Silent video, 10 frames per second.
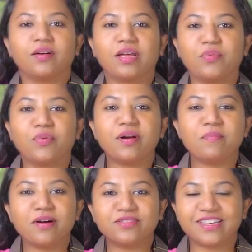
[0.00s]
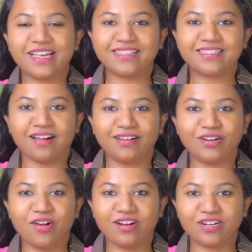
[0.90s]
Okay, we're about to get
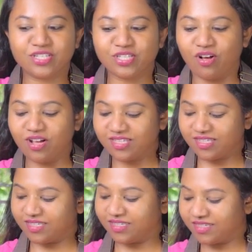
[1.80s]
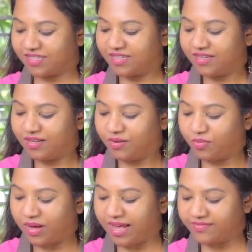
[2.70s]
started on our sauce.
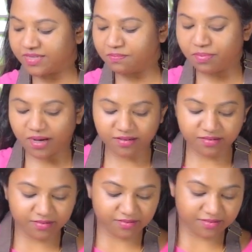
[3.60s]
We'll have some butter